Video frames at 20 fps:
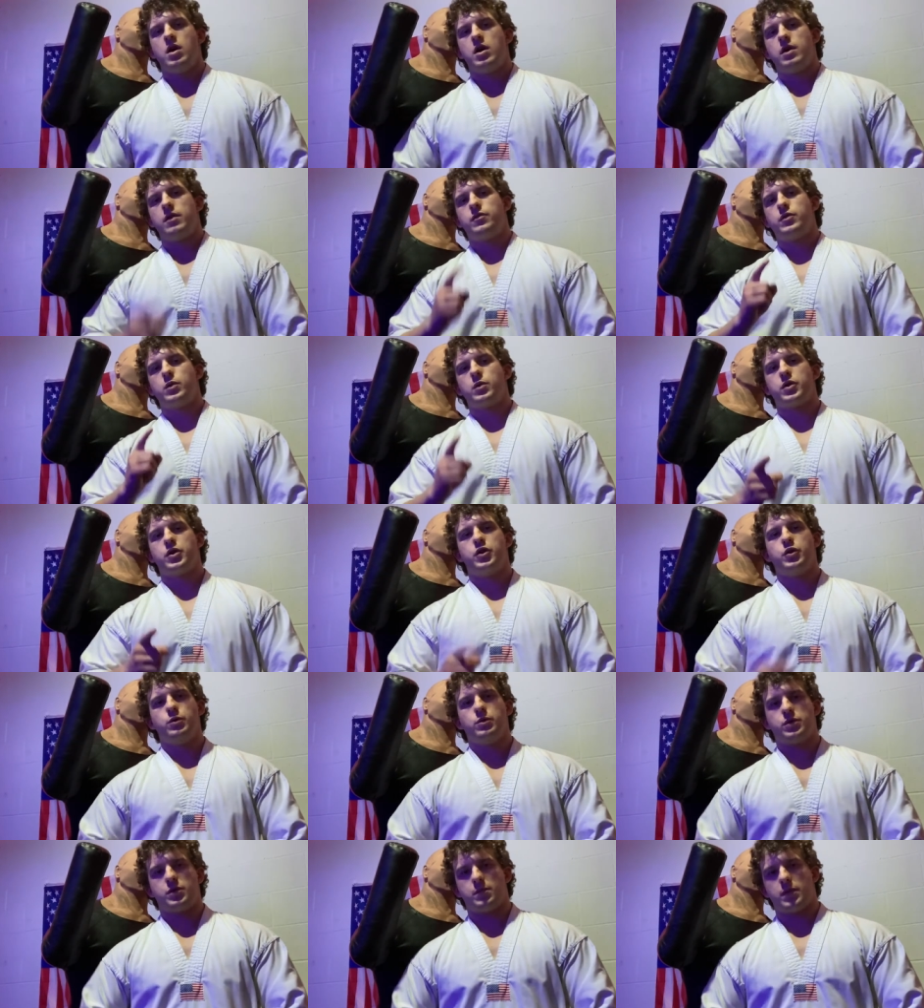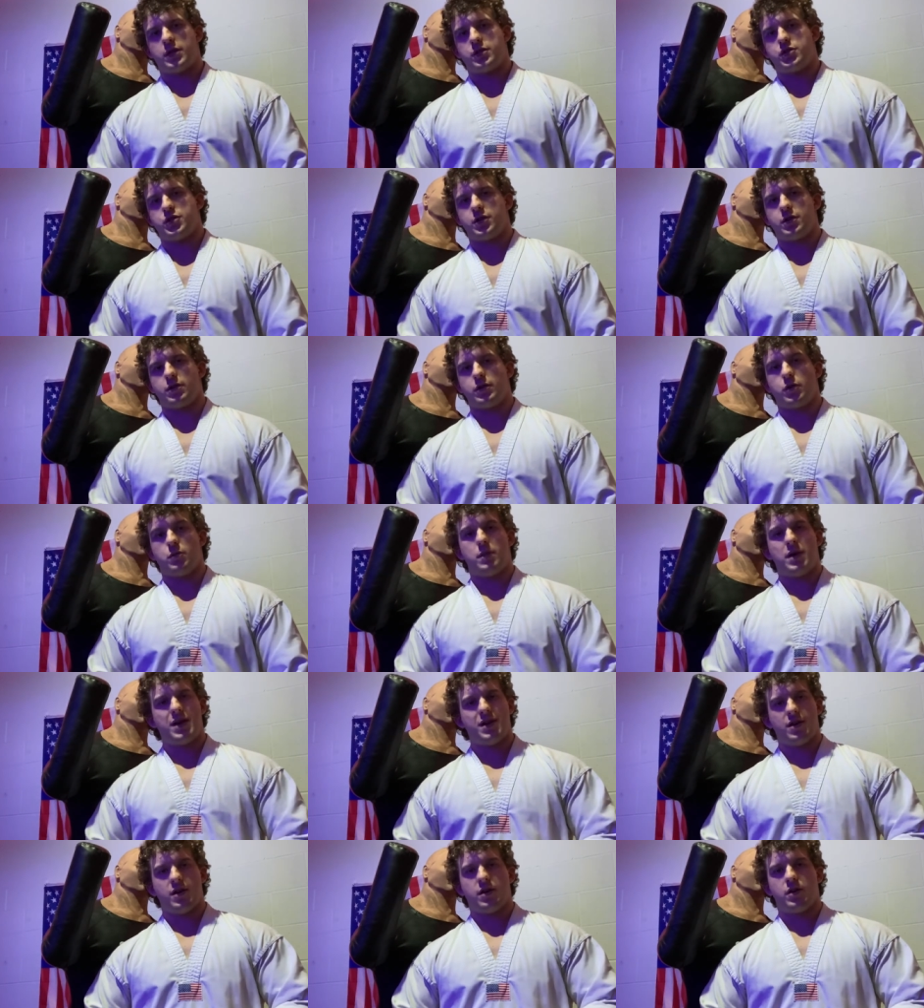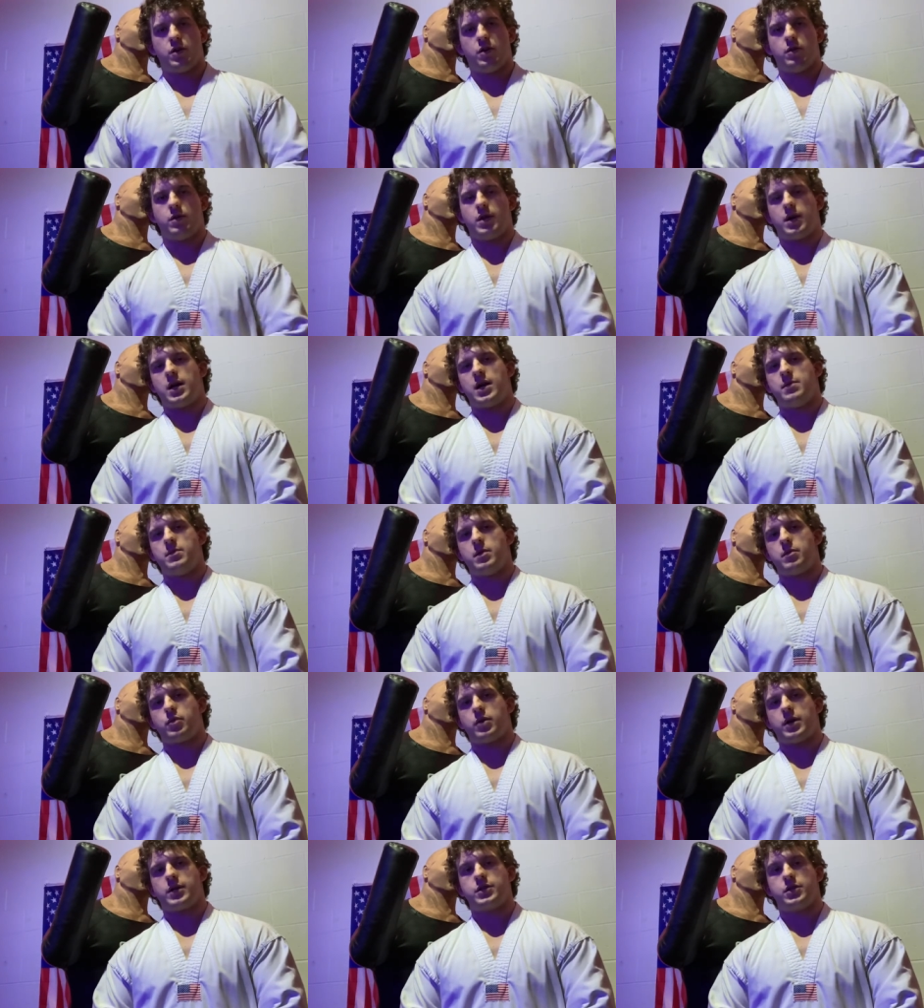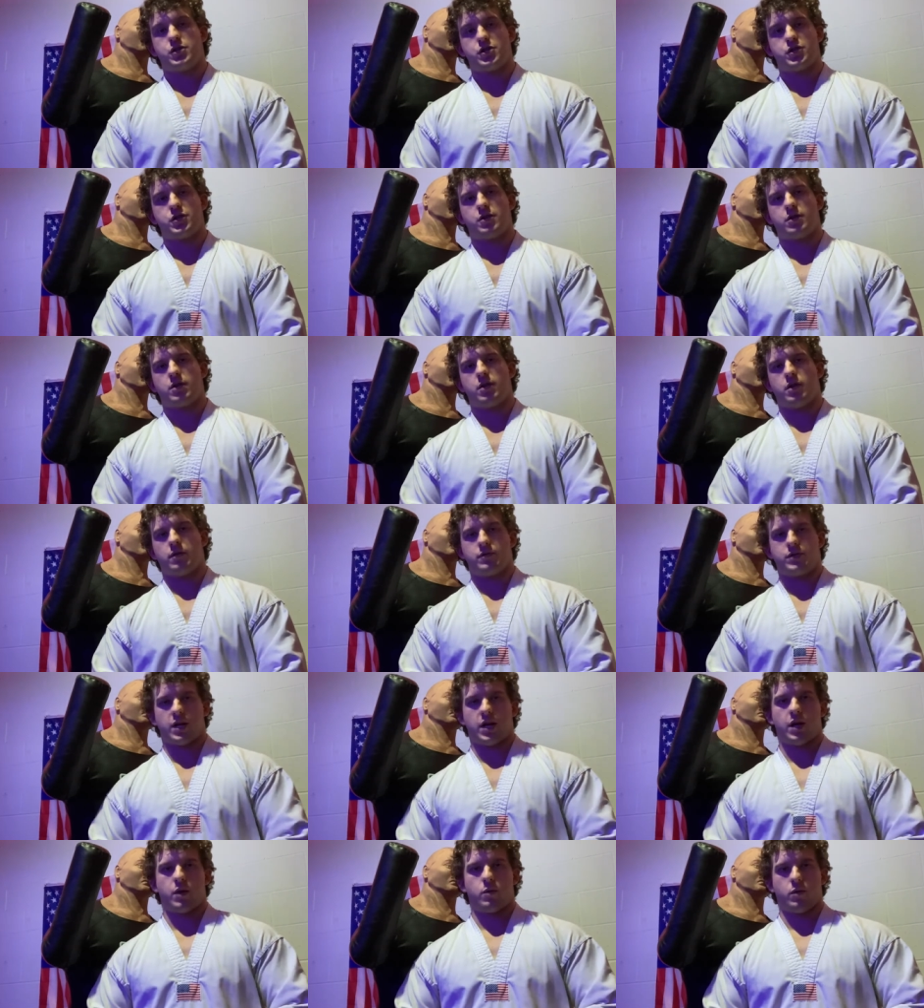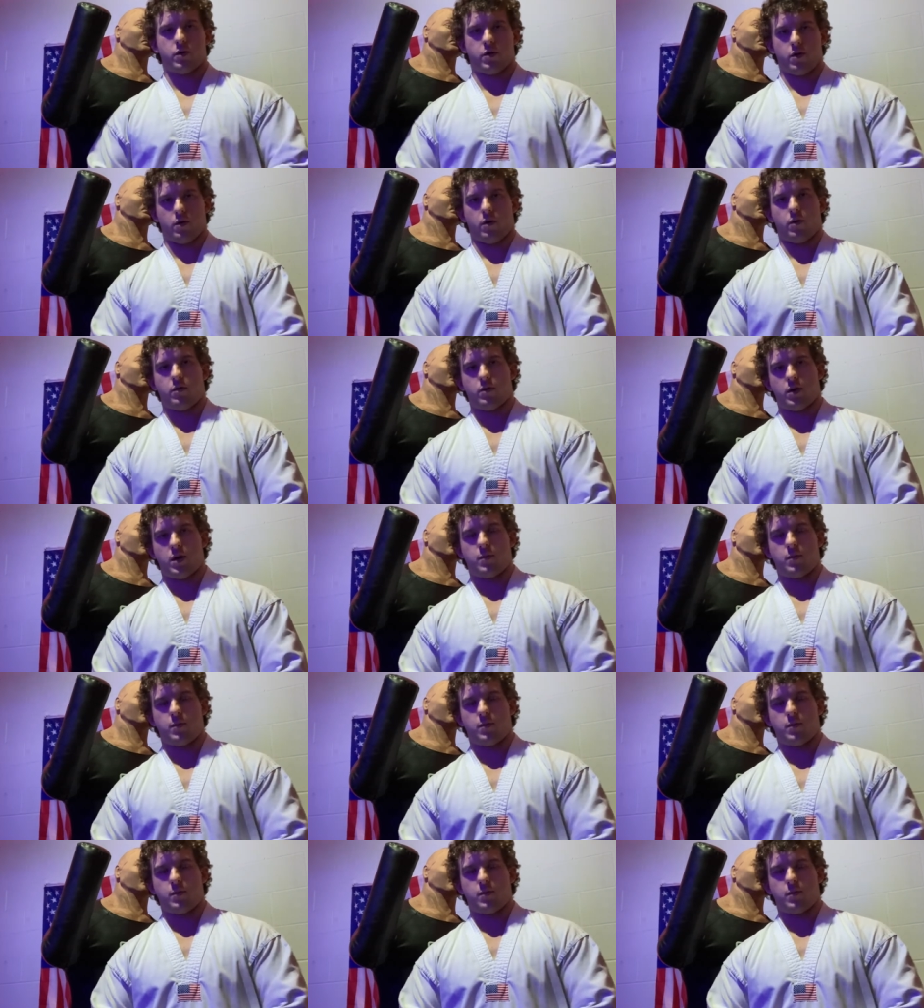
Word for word: If you are new to my channel, you might not know that I am a practitioner of Taekwondo.